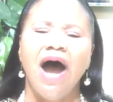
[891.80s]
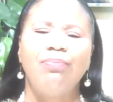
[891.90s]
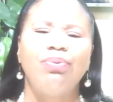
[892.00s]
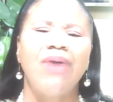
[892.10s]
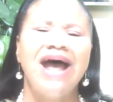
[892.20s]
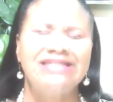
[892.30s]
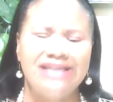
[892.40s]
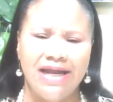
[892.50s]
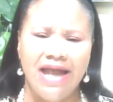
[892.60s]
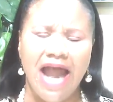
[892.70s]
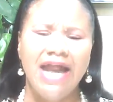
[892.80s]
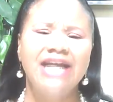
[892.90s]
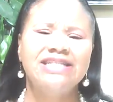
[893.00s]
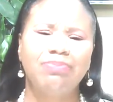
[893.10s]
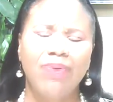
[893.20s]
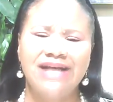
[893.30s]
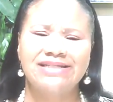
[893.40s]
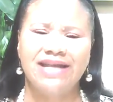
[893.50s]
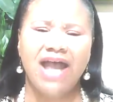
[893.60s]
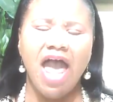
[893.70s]
um, present and he's
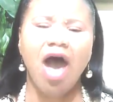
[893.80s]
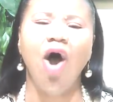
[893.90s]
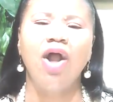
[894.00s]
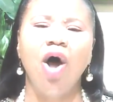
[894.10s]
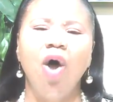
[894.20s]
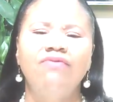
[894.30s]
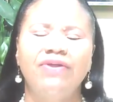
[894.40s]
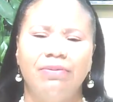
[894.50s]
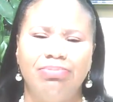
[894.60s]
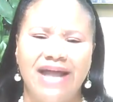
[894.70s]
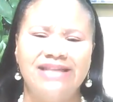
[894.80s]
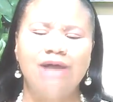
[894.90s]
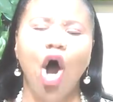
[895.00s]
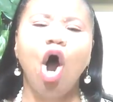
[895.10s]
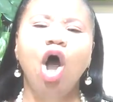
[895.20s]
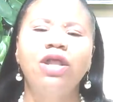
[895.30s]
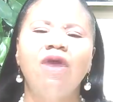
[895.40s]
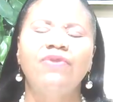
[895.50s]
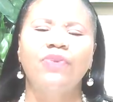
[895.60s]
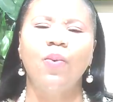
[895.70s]
present all over the place, all
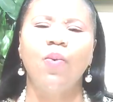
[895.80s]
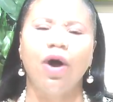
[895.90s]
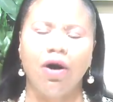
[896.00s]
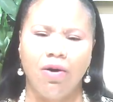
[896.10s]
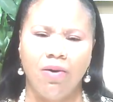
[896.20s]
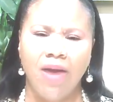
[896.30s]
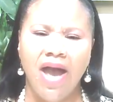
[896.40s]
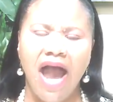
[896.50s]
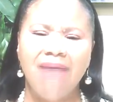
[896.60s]
over the world.